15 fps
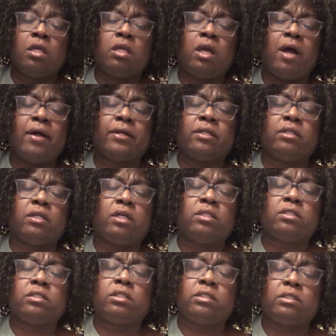Yeah, I can
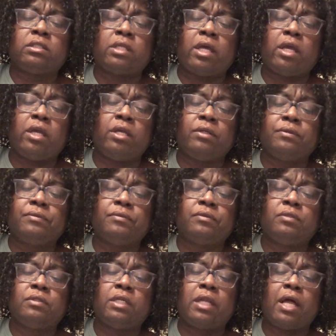honestly say
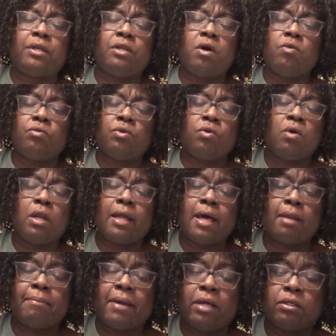that I don't know a
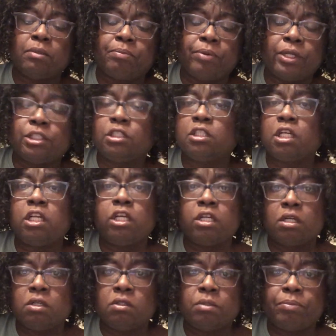lot about depression,
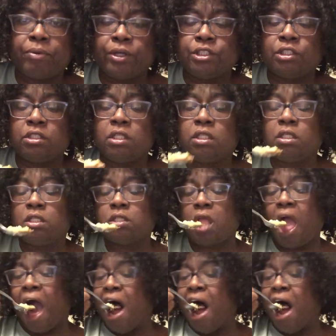clinical depression that is.